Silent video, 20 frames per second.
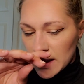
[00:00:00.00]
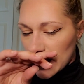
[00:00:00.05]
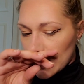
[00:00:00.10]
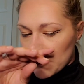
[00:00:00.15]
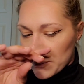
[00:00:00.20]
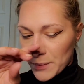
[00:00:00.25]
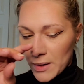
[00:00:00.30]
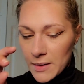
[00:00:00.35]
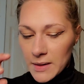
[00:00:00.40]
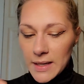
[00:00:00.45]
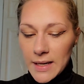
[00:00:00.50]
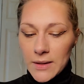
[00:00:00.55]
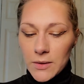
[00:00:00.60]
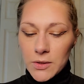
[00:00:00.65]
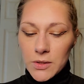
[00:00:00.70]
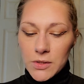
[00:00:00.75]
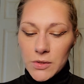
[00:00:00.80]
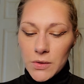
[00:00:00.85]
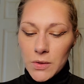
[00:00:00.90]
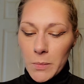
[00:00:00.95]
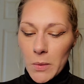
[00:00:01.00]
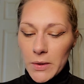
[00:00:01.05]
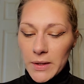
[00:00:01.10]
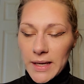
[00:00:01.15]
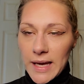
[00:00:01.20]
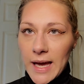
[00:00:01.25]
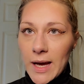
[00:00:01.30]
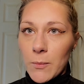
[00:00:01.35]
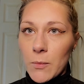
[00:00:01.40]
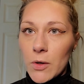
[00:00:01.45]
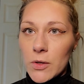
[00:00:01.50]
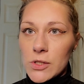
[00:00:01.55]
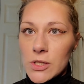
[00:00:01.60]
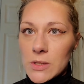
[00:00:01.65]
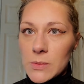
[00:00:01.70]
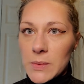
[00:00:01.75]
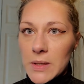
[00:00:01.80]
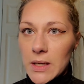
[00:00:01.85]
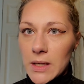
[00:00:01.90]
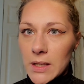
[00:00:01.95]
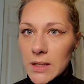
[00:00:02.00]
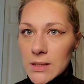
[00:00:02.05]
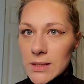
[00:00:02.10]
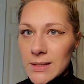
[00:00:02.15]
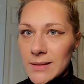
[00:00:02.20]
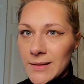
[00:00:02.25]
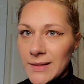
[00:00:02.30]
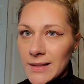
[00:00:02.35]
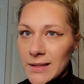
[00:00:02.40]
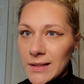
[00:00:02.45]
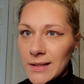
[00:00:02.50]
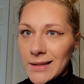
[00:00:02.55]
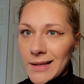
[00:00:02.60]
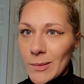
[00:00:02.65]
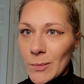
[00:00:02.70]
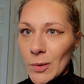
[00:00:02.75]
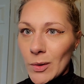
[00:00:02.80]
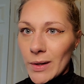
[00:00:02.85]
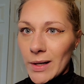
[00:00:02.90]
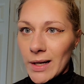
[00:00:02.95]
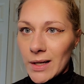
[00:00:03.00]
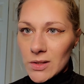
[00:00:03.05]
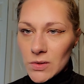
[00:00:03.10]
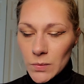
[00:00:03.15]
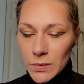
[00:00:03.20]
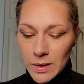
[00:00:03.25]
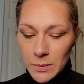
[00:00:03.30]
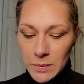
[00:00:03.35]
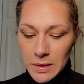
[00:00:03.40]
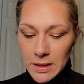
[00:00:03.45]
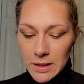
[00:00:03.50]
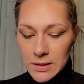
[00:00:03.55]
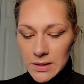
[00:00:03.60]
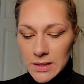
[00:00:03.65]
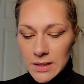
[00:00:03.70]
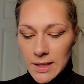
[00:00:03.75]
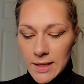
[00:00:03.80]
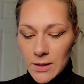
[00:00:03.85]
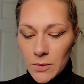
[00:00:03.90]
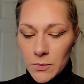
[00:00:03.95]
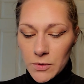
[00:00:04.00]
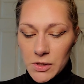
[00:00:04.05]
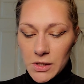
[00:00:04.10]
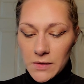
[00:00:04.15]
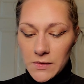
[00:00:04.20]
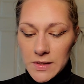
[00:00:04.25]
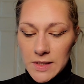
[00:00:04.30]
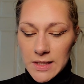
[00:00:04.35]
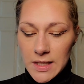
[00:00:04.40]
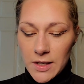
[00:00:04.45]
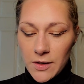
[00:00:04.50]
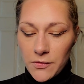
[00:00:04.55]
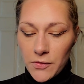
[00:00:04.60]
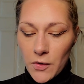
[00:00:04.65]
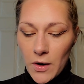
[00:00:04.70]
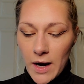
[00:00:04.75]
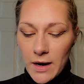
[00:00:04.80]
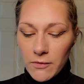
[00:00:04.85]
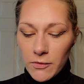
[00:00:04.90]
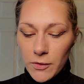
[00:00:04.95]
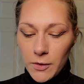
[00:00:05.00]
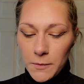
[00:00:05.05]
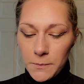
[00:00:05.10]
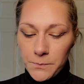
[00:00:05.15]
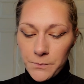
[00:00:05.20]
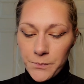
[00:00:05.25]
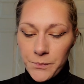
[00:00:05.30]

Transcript: I'm probably not going to do them on camera just because I'm already at 20 minutes and I don't want you to have to sit here forever.